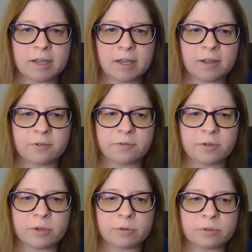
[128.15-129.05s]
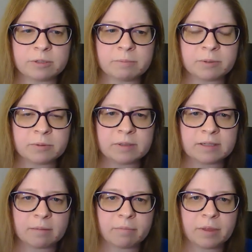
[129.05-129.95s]
if you spilled
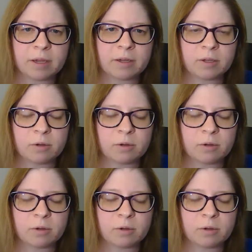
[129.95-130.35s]
something,